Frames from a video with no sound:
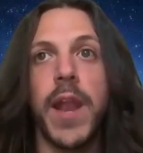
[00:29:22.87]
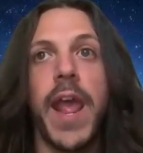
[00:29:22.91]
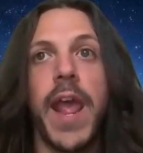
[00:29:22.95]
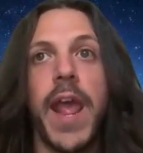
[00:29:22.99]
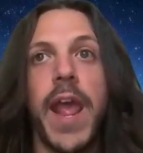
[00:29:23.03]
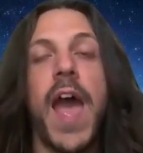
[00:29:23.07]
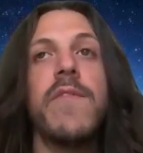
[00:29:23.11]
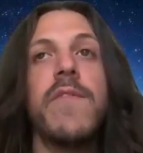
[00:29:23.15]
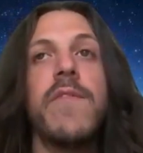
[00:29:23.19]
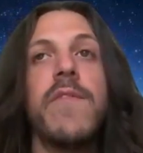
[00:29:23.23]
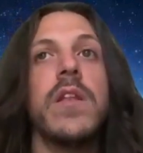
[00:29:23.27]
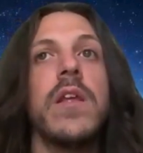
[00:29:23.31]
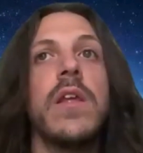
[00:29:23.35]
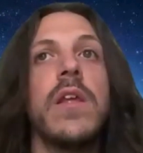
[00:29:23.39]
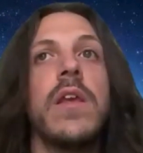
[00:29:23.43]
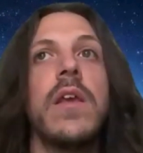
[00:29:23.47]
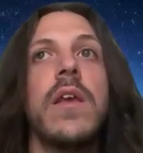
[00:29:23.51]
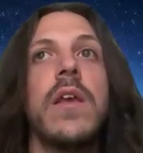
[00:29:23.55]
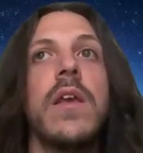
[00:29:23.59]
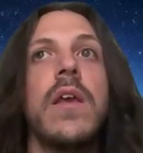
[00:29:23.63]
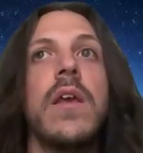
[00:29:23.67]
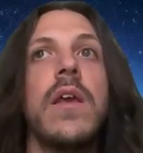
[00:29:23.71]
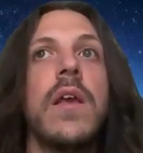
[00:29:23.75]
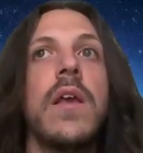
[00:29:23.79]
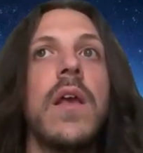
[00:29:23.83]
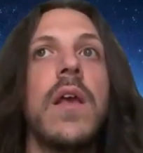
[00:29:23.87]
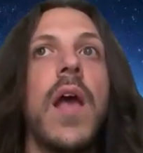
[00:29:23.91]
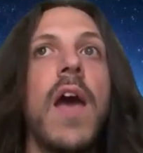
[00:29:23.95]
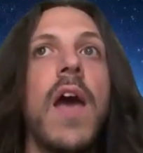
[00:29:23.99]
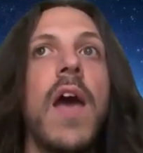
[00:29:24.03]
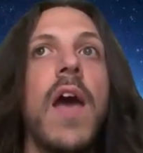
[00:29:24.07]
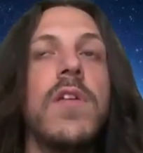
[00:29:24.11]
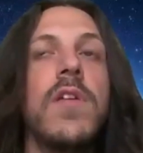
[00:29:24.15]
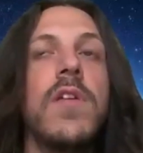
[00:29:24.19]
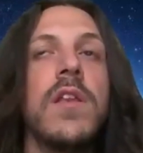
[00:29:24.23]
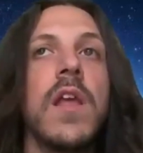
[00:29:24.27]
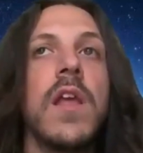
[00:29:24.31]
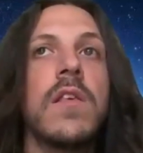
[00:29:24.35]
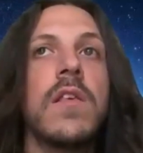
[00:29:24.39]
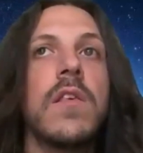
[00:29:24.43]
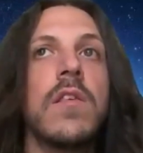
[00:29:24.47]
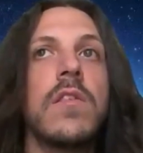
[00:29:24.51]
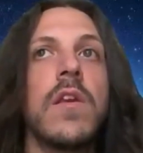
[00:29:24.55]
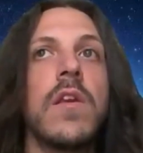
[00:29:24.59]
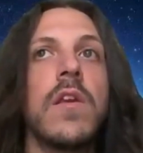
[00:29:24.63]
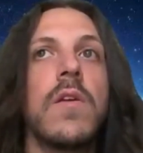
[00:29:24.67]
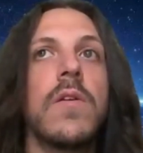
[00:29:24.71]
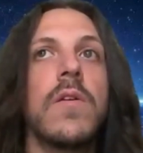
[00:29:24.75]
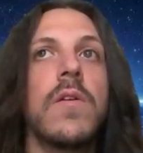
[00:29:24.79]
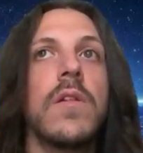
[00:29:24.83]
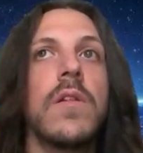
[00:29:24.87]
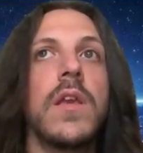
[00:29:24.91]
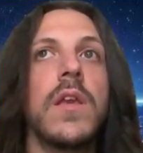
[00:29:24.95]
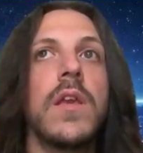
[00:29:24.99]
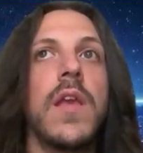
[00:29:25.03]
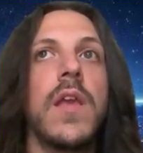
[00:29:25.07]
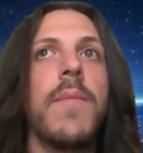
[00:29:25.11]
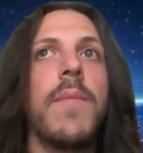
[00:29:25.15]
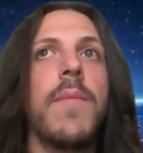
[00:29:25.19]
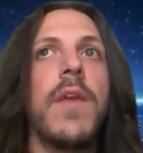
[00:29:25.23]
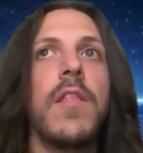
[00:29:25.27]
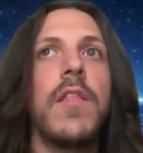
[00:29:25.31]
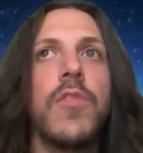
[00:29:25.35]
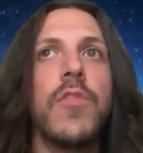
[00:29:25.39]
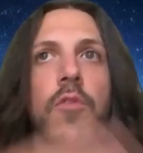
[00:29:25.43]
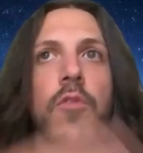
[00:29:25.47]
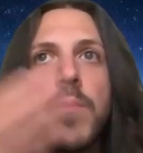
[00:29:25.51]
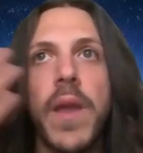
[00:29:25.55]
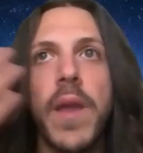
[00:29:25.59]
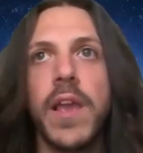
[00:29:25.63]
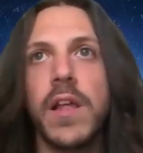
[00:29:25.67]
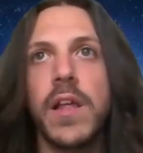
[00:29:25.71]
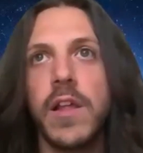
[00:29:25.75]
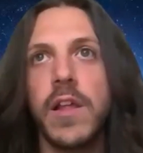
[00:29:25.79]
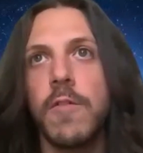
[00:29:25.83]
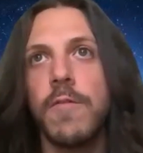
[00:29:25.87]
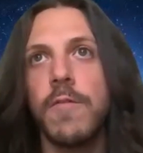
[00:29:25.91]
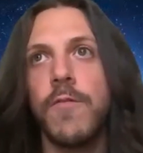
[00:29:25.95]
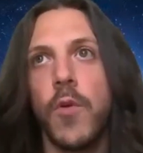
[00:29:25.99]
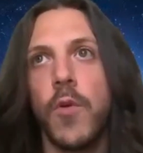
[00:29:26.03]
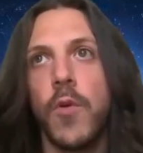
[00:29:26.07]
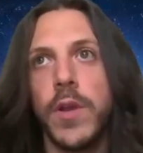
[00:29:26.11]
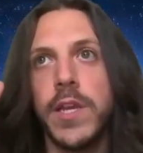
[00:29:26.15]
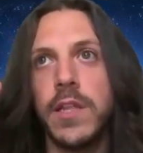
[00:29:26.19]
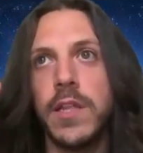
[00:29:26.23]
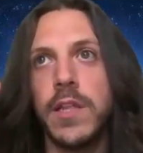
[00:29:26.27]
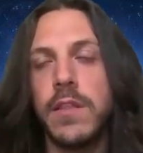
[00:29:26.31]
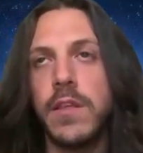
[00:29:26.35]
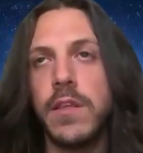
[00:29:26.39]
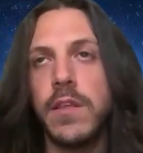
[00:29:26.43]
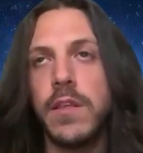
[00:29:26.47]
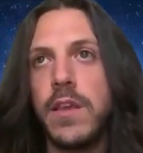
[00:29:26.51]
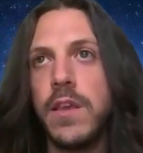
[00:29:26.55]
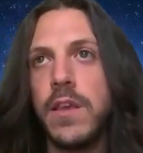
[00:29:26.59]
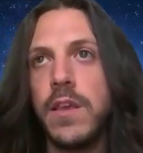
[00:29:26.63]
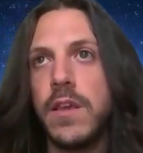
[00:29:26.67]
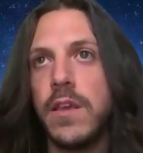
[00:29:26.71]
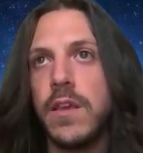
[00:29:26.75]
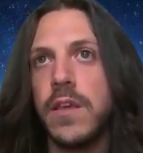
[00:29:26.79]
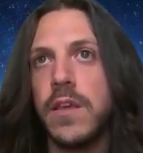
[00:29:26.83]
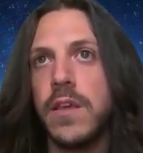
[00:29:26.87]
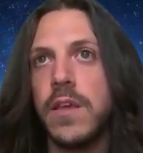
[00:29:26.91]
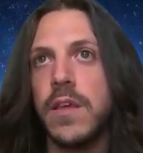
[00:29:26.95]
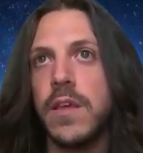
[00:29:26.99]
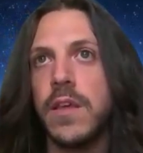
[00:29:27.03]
But I haven't necessarily, I mean, through my clairvoyancy,